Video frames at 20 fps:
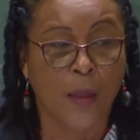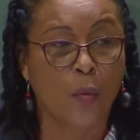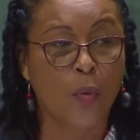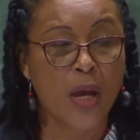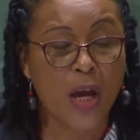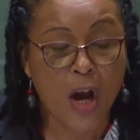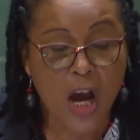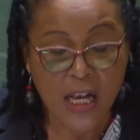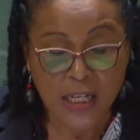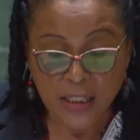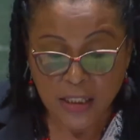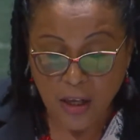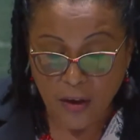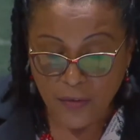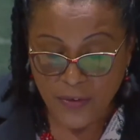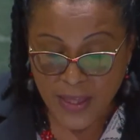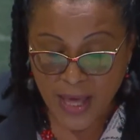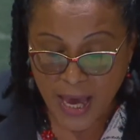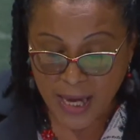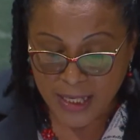We also
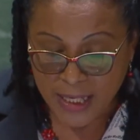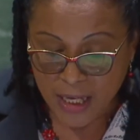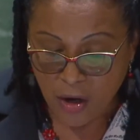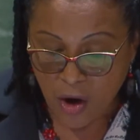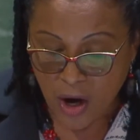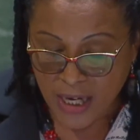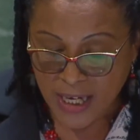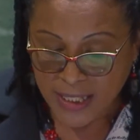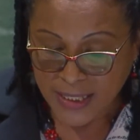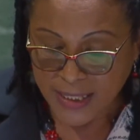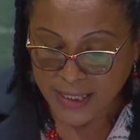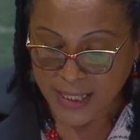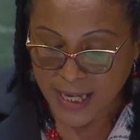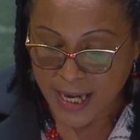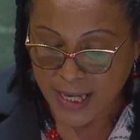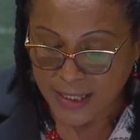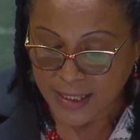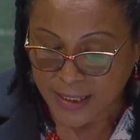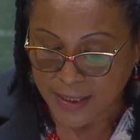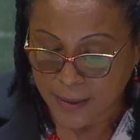thank the other
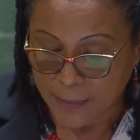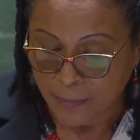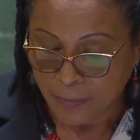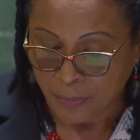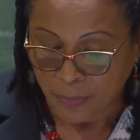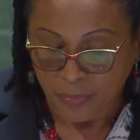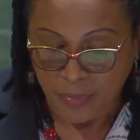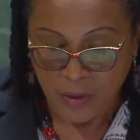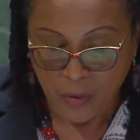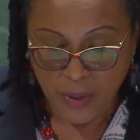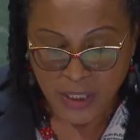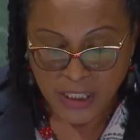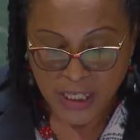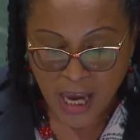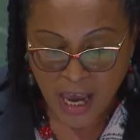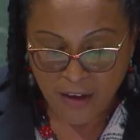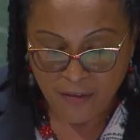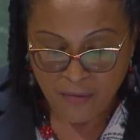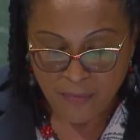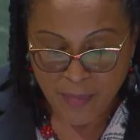states which
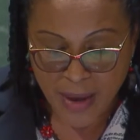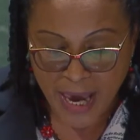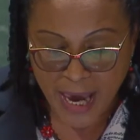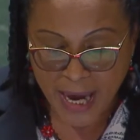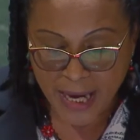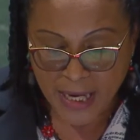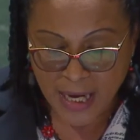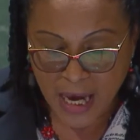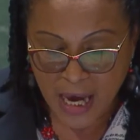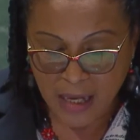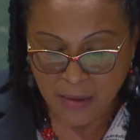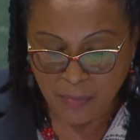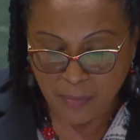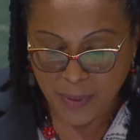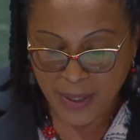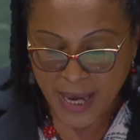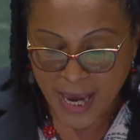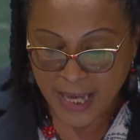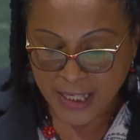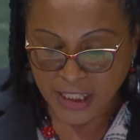have made and
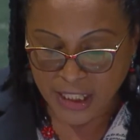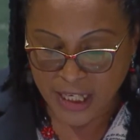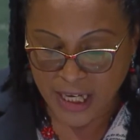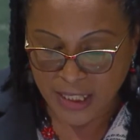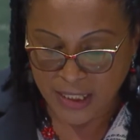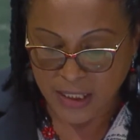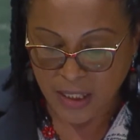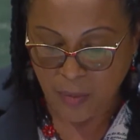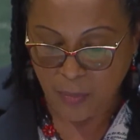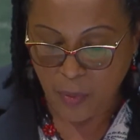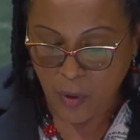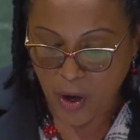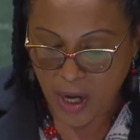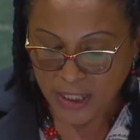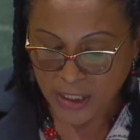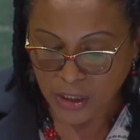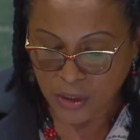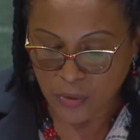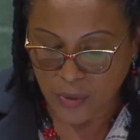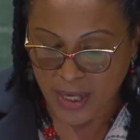pledged their
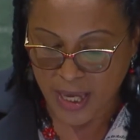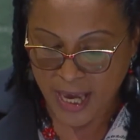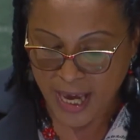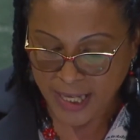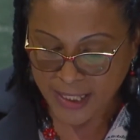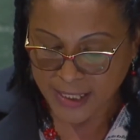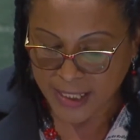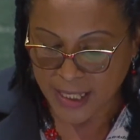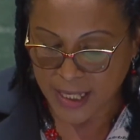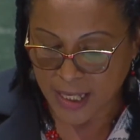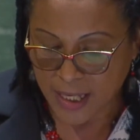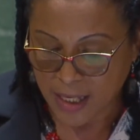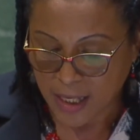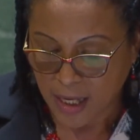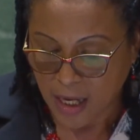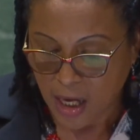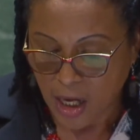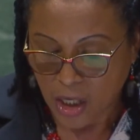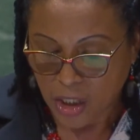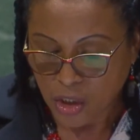support to Haiti
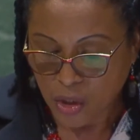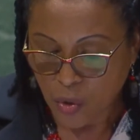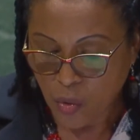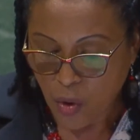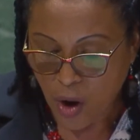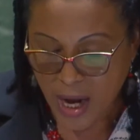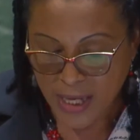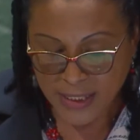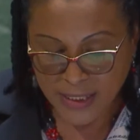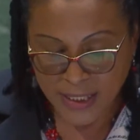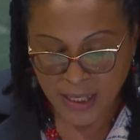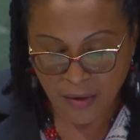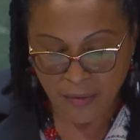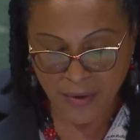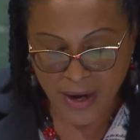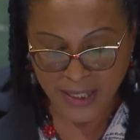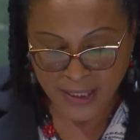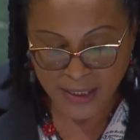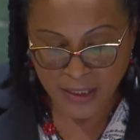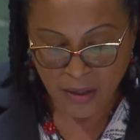towards the
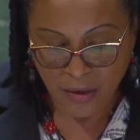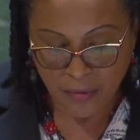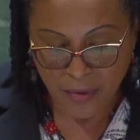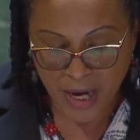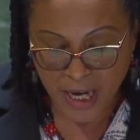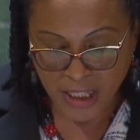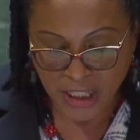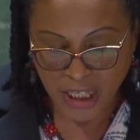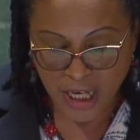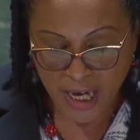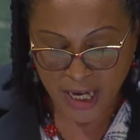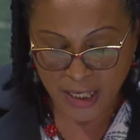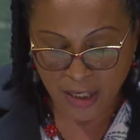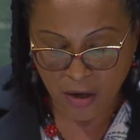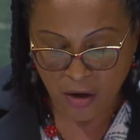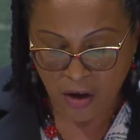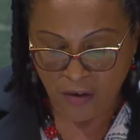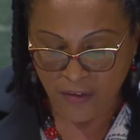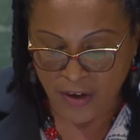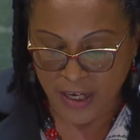restoration
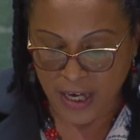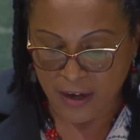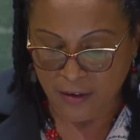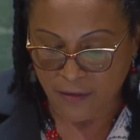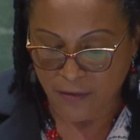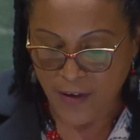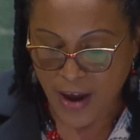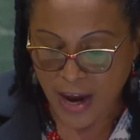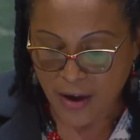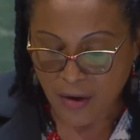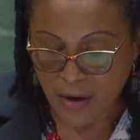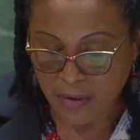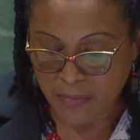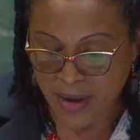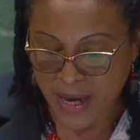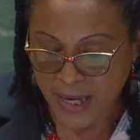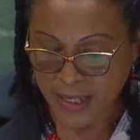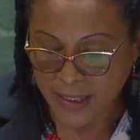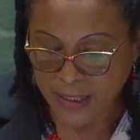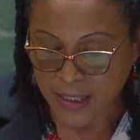of an
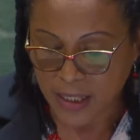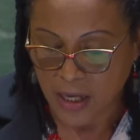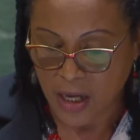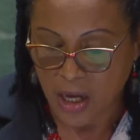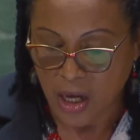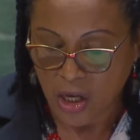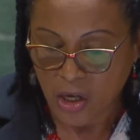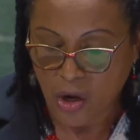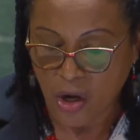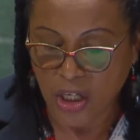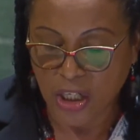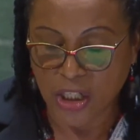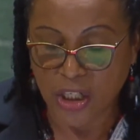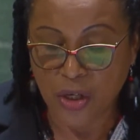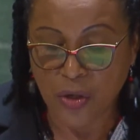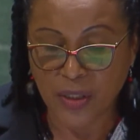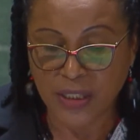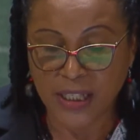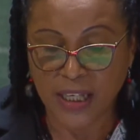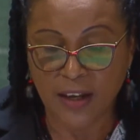environment
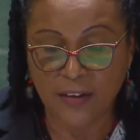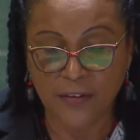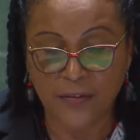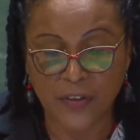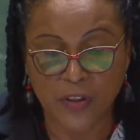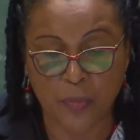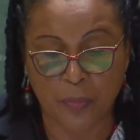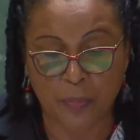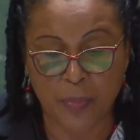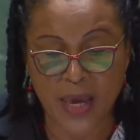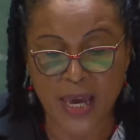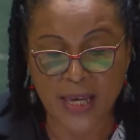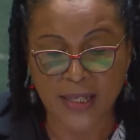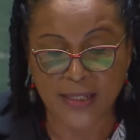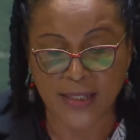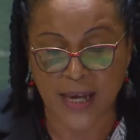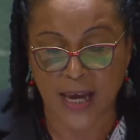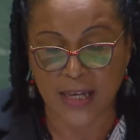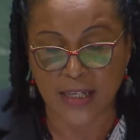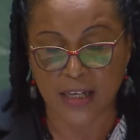conducive to
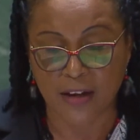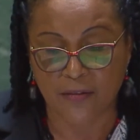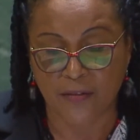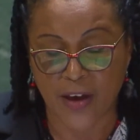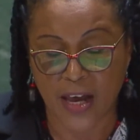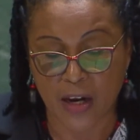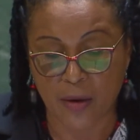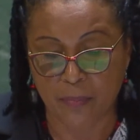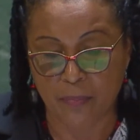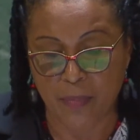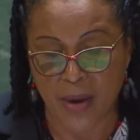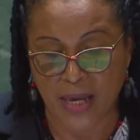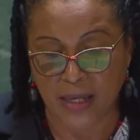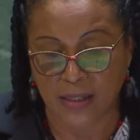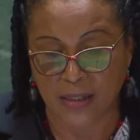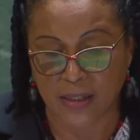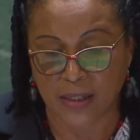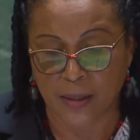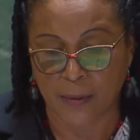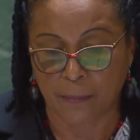peace and
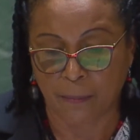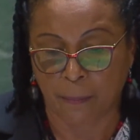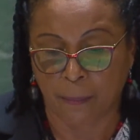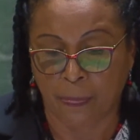development.